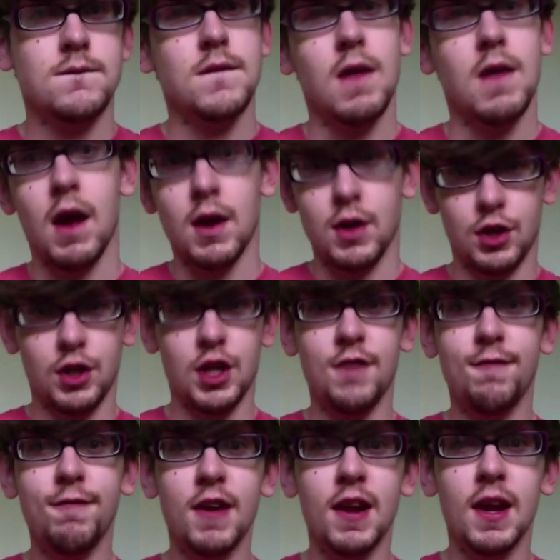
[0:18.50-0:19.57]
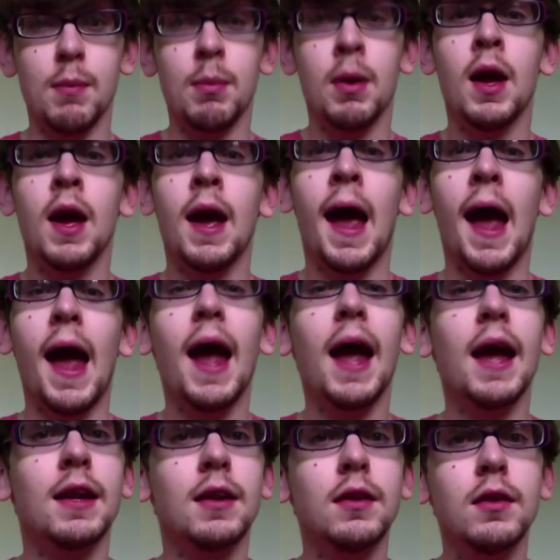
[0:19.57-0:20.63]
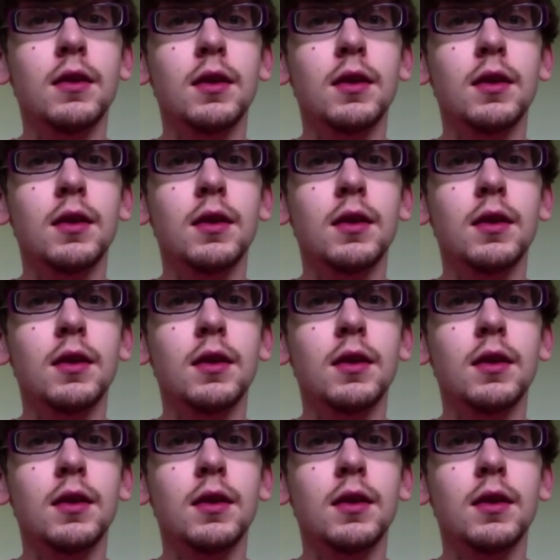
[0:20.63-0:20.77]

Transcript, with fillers: I just did a fillip. And